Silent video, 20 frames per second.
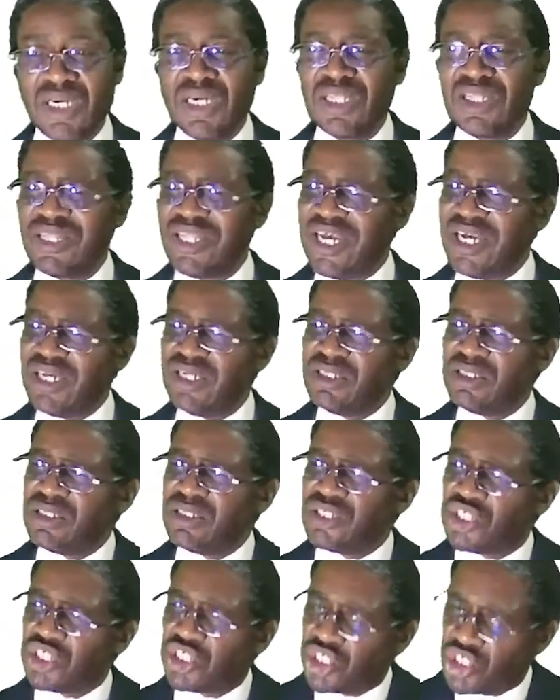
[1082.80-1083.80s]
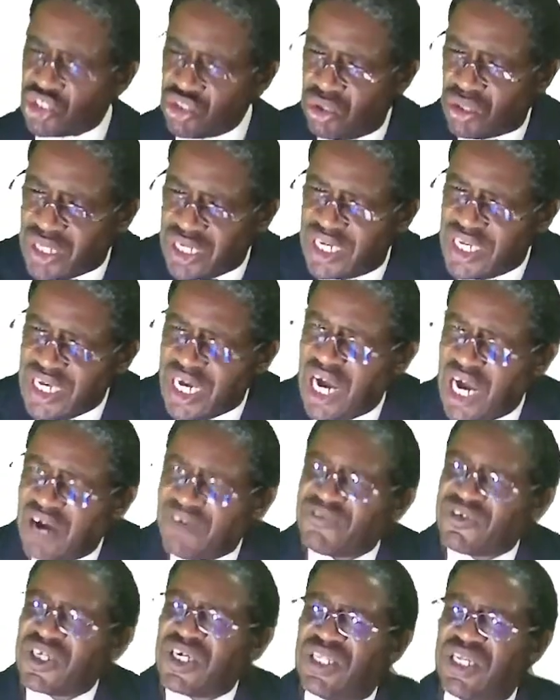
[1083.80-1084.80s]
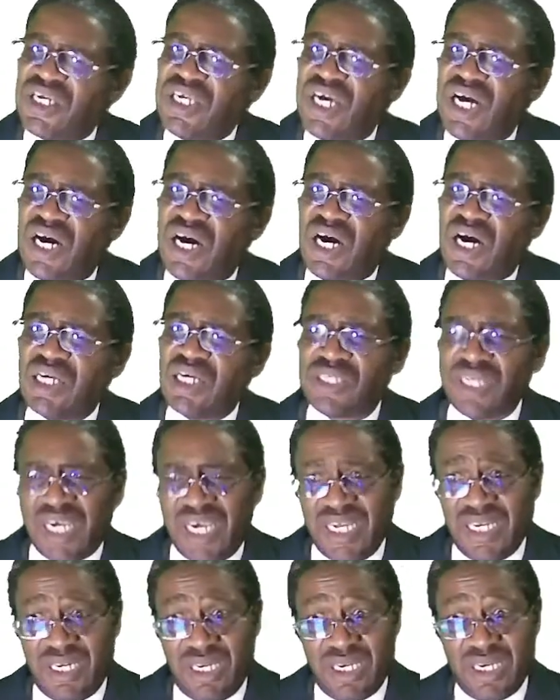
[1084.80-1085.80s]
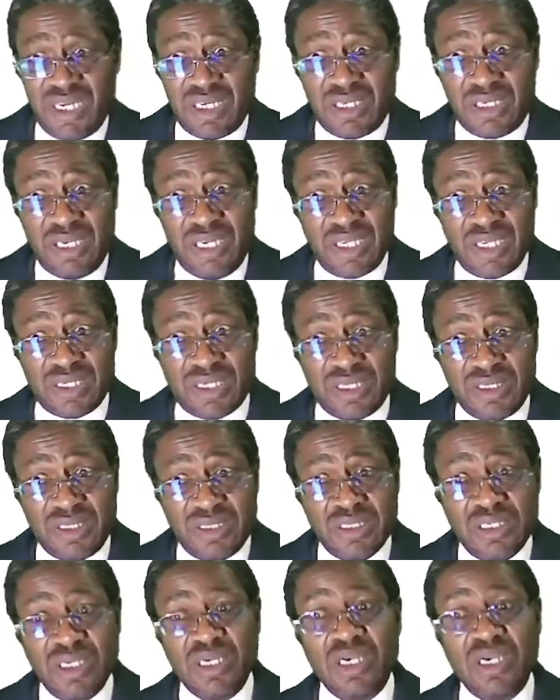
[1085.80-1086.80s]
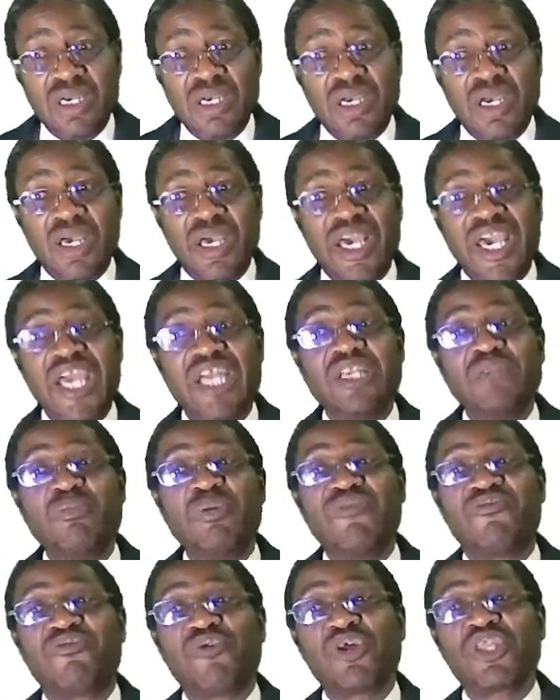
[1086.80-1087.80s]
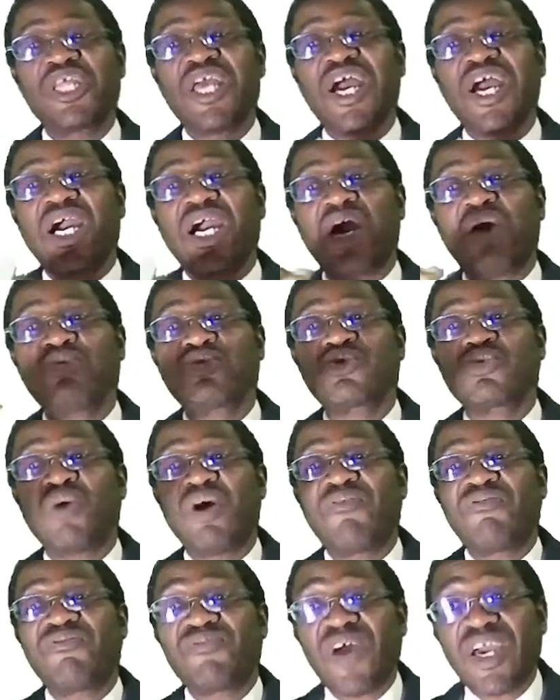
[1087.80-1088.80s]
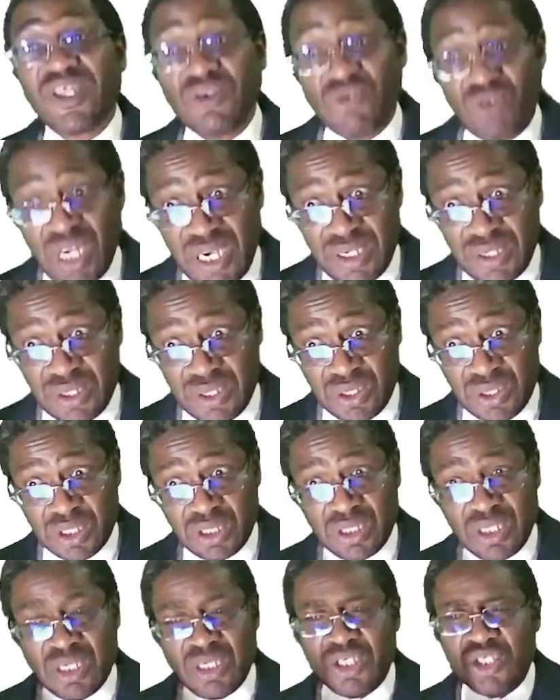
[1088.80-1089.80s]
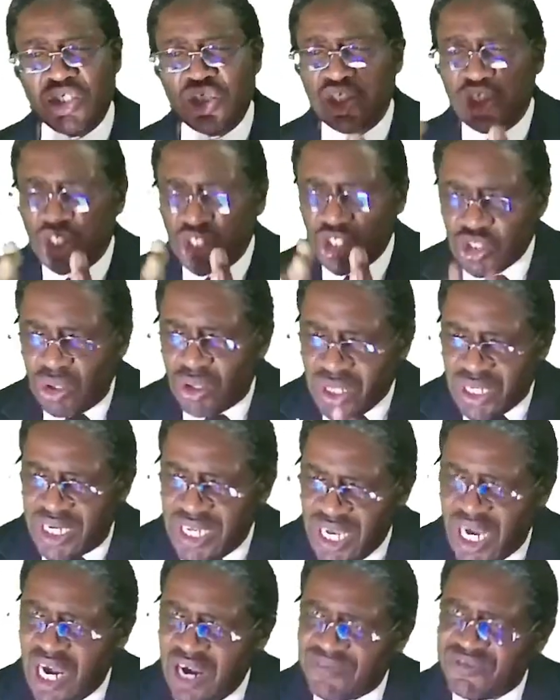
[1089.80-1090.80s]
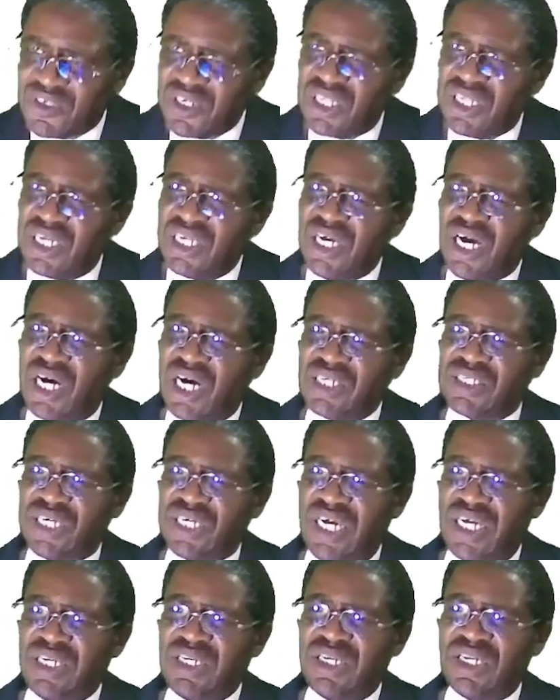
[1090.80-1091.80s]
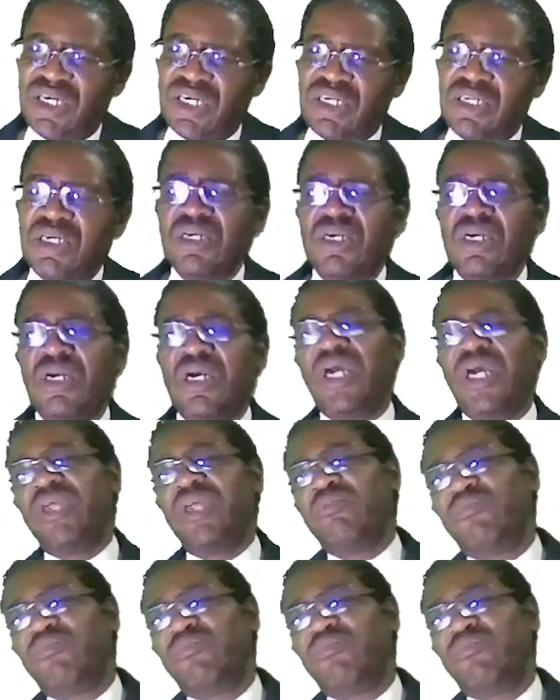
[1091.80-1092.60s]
Then shortly after the year has ended, listen, and before the accounts were finalized, shortly after the year has ended, and